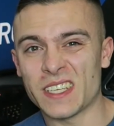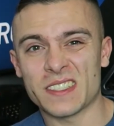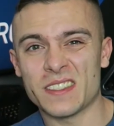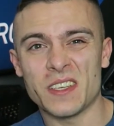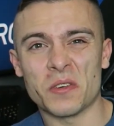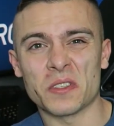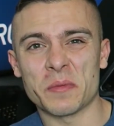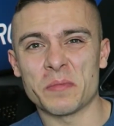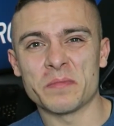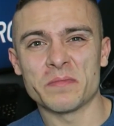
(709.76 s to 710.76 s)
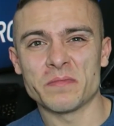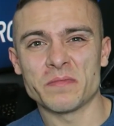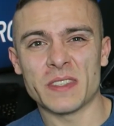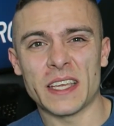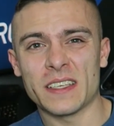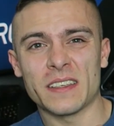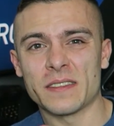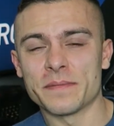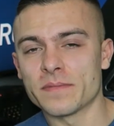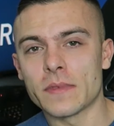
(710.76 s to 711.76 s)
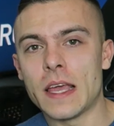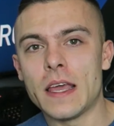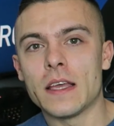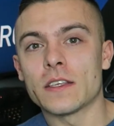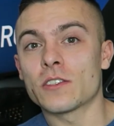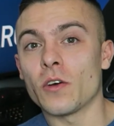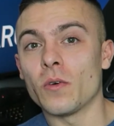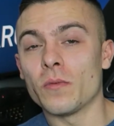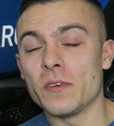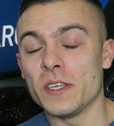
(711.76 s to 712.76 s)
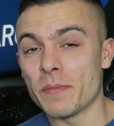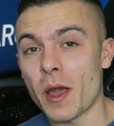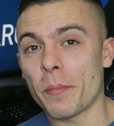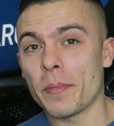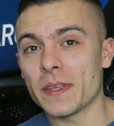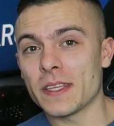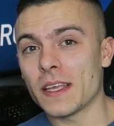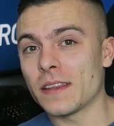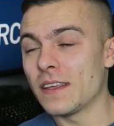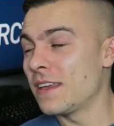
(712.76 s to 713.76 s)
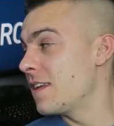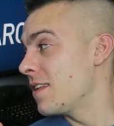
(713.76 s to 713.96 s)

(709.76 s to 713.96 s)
that's the only thing. So in my opinion,